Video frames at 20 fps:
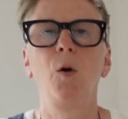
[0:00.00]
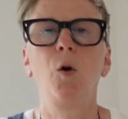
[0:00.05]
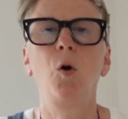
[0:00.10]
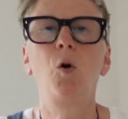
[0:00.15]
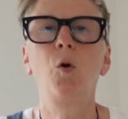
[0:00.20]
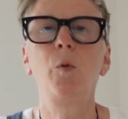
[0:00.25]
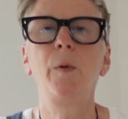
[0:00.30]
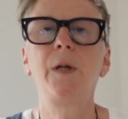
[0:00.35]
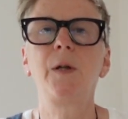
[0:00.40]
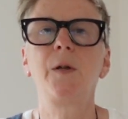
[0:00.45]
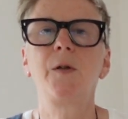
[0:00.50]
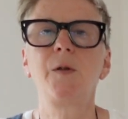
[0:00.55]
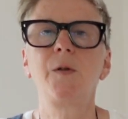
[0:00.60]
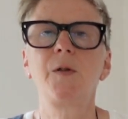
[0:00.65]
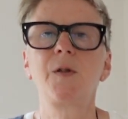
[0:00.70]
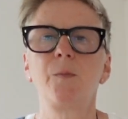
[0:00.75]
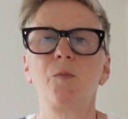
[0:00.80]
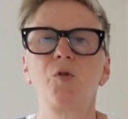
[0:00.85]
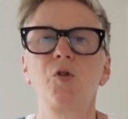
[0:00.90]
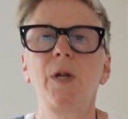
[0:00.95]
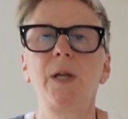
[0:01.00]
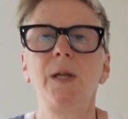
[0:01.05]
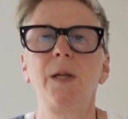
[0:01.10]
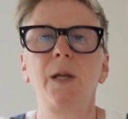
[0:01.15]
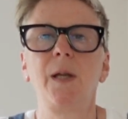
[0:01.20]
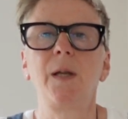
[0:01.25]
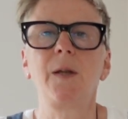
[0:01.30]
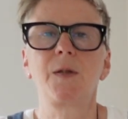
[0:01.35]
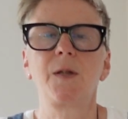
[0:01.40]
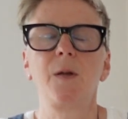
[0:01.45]
Or we could do some
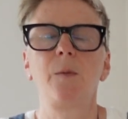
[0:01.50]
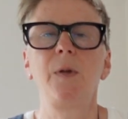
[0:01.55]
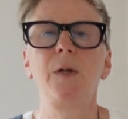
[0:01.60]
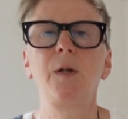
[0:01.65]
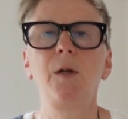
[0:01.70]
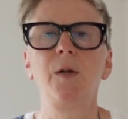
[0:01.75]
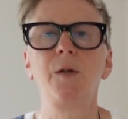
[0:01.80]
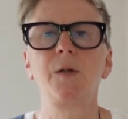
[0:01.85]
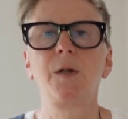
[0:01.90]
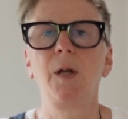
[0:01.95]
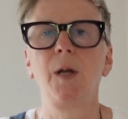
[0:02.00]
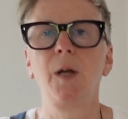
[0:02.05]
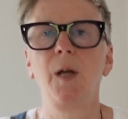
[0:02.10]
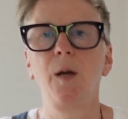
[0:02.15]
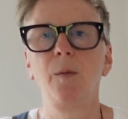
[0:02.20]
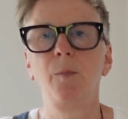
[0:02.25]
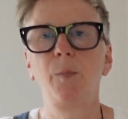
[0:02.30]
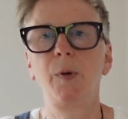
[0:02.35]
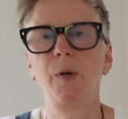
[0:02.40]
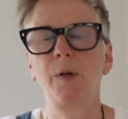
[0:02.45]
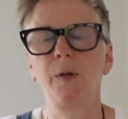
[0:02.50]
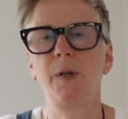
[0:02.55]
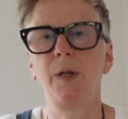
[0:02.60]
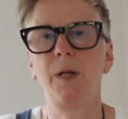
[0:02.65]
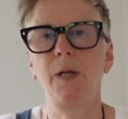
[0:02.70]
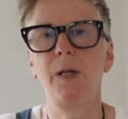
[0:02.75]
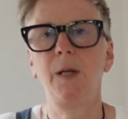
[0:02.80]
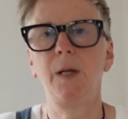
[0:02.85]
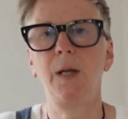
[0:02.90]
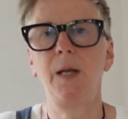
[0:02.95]
shaking. So we could put
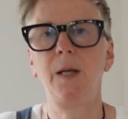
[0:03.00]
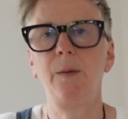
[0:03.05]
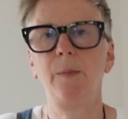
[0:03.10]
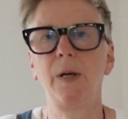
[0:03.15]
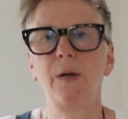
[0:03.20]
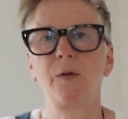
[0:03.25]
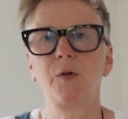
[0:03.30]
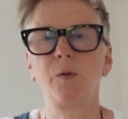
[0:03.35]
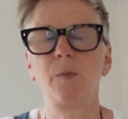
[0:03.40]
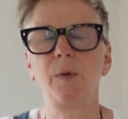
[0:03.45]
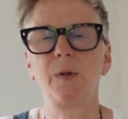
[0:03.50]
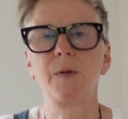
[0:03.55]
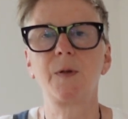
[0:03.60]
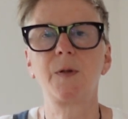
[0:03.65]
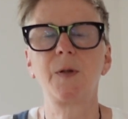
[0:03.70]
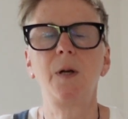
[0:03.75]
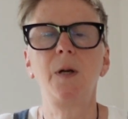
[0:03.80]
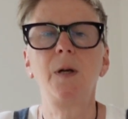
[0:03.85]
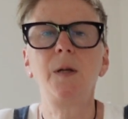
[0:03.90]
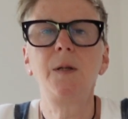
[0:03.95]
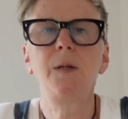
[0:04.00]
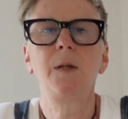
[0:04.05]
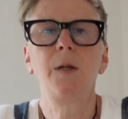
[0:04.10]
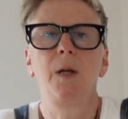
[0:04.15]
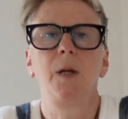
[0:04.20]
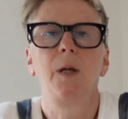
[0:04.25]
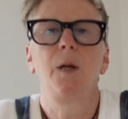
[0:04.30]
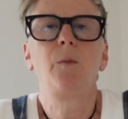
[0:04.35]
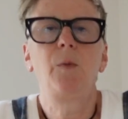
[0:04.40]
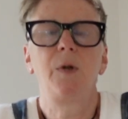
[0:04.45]
the email to one side.
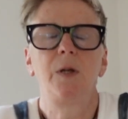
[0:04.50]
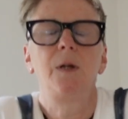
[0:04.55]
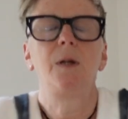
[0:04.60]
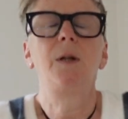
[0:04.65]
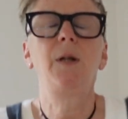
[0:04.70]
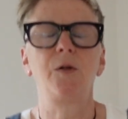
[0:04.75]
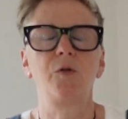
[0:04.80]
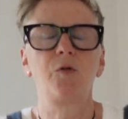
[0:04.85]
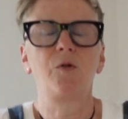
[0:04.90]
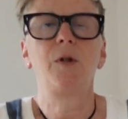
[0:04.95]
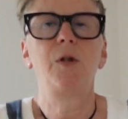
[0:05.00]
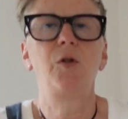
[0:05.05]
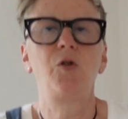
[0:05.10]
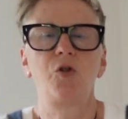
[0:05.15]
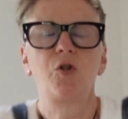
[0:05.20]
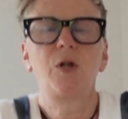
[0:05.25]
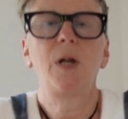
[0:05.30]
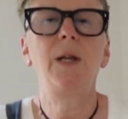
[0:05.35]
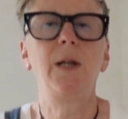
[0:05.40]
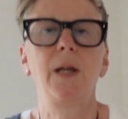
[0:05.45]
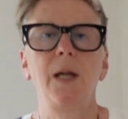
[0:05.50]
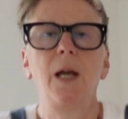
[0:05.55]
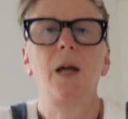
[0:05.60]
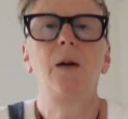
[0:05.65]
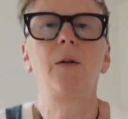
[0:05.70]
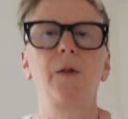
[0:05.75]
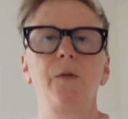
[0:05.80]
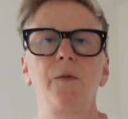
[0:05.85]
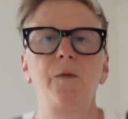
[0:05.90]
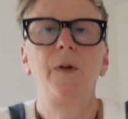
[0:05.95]
We could literally shake
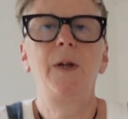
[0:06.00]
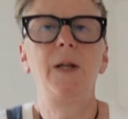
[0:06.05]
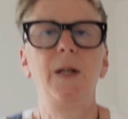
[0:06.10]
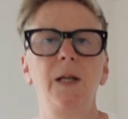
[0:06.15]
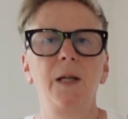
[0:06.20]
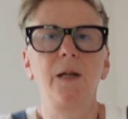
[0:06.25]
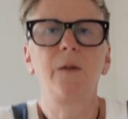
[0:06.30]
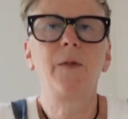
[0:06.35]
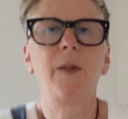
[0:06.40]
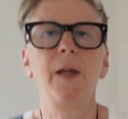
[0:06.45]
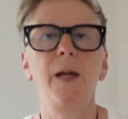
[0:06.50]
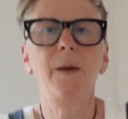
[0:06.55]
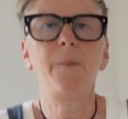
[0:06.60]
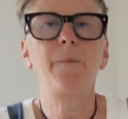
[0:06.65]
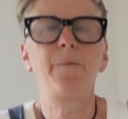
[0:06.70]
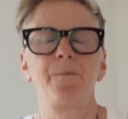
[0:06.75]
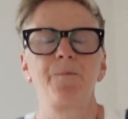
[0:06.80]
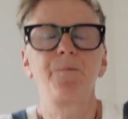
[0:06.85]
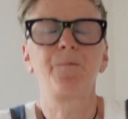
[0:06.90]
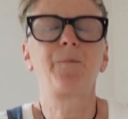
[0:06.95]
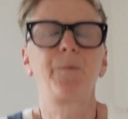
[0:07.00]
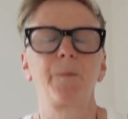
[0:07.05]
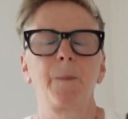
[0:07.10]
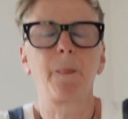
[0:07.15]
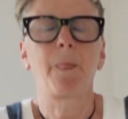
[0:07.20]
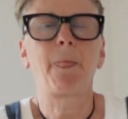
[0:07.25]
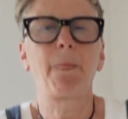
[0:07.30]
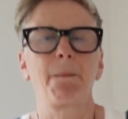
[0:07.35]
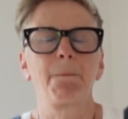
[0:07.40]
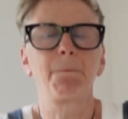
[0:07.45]
out the feeling of that.
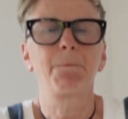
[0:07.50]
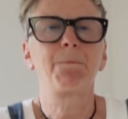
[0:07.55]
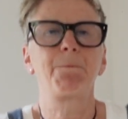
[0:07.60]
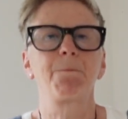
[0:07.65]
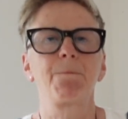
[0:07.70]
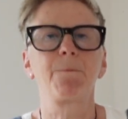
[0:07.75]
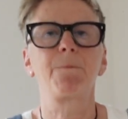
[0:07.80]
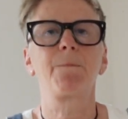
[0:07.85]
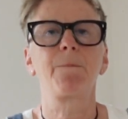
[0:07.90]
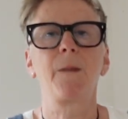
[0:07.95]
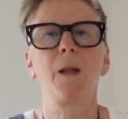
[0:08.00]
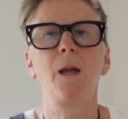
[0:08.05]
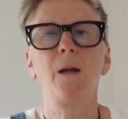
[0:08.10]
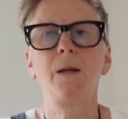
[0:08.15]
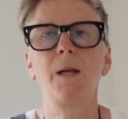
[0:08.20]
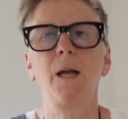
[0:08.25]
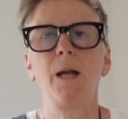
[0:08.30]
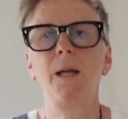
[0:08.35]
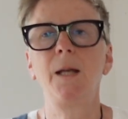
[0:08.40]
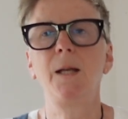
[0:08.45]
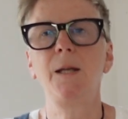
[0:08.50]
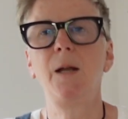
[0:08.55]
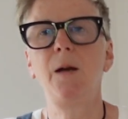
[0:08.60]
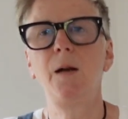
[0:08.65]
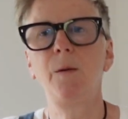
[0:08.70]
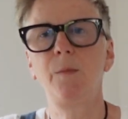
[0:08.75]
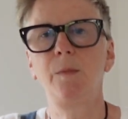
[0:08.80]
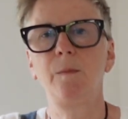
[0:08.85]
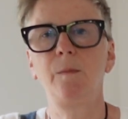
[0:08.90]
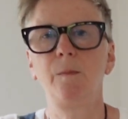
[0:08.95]
Okay,
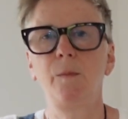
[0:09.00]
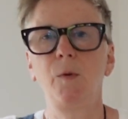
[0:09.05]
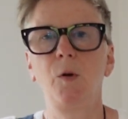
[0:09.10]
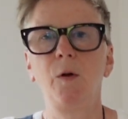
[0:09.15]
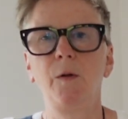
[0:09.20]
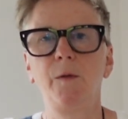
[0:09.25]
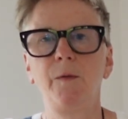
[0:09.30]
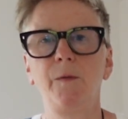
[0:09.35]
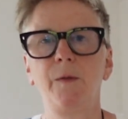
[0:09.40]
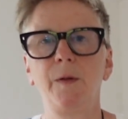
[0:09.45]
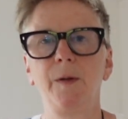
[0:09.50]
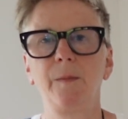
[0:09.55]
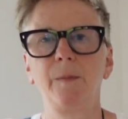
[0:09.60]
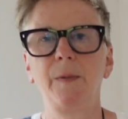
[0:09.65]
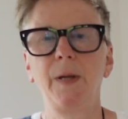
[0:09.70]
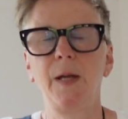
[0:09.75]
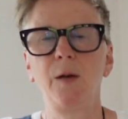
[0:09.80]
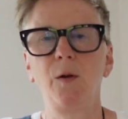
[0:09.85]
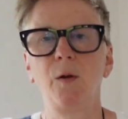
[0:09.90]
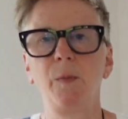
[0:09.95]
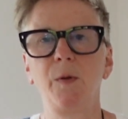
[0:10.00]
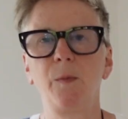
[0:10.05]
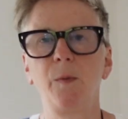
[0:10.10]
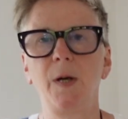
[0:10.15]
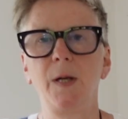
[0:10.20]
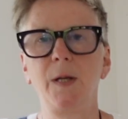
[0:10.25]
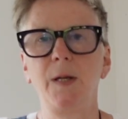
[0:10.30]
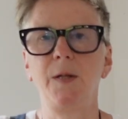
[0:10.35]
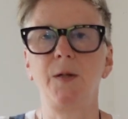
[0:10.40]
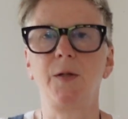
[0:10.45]
now I'm off getting on with
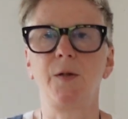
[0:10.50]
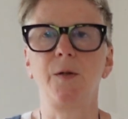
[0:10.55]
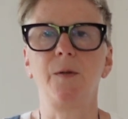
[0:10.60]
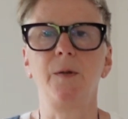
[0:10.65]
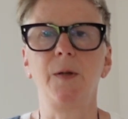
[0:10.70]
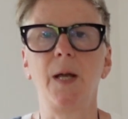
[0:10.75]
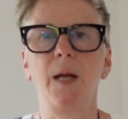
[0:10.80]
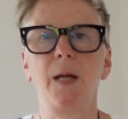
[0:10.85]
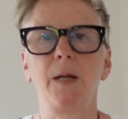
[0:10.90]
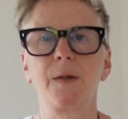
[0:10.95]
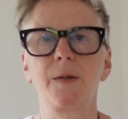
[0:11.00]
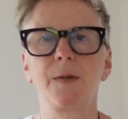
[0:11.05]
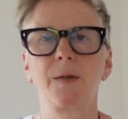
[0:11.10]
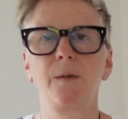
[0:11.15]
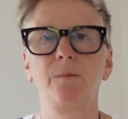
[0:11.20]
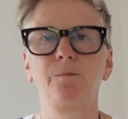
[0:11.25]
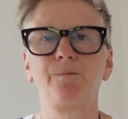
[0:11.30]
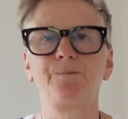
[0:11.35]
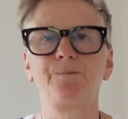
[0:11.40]
what I need to do next.